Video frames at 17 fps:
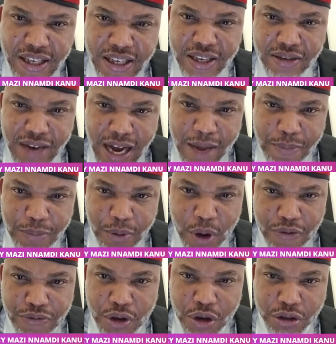the rape
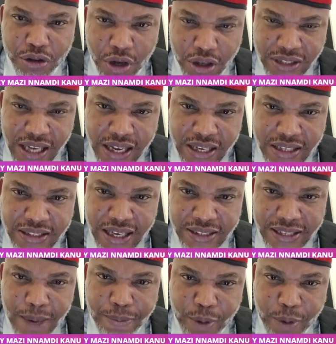of your daughters,
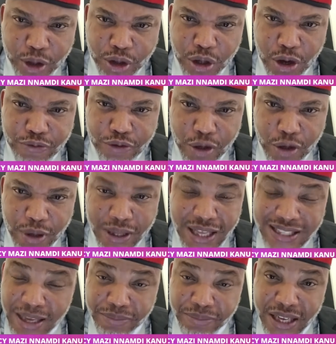and the abduction of your
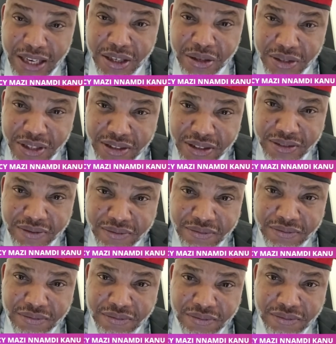mothers. I'm telling you this.